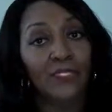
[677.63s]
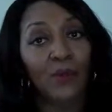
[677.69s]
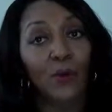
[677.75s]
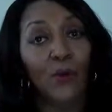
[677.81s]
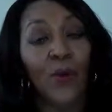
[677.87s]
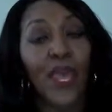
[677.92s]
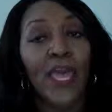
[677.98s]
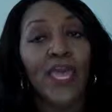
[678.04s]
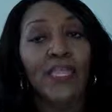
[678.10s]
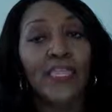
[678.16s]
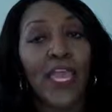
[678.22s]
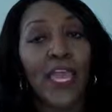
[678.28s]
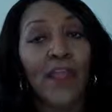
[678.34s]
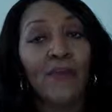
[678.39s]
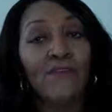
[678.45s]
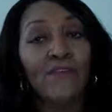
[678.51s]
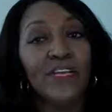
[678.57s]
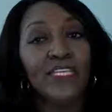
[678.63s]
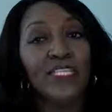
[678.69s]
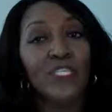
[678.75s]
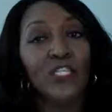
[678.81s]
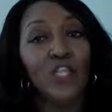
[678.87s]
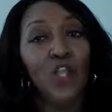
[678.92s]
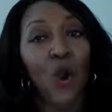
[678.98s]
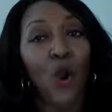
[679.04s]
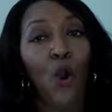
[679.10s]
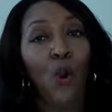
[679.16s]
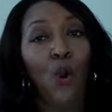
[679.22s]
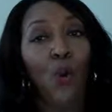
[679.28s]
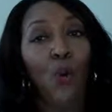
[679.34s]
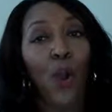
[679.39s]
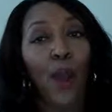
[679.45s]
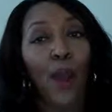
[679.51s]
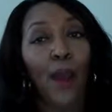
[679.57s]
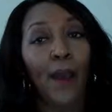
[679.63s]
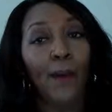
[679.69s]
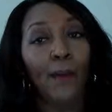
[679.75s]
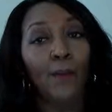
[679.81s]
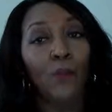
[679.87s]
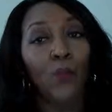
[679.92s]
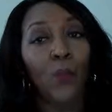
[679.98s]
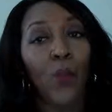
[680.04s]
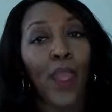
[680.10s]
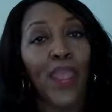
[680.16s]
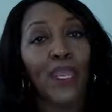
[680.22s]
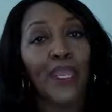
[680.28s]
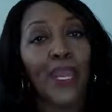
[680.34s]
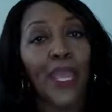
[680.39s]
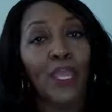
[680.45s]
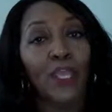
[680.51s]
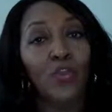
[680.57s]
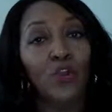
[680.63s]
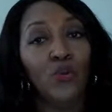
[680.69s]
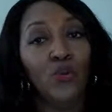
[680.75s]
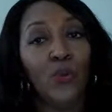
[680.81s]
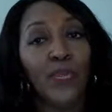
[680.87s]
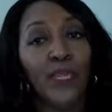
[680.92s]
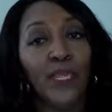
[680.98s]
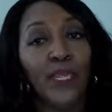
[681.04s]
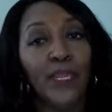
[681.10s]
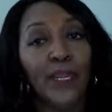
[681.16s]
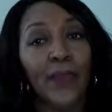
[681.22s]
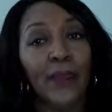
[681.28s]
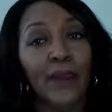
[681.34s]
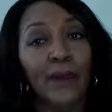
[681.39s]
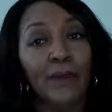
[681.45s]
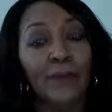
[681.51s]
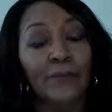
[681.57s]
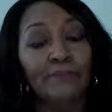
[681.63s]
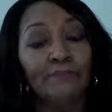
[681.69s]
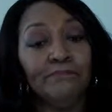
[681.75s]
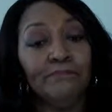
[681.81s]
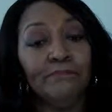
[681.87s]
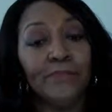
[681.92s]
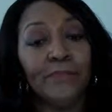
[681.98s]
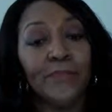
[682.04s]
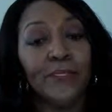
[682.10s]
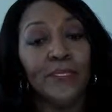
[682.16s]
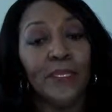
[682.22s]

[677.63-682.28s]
so there is no way that you can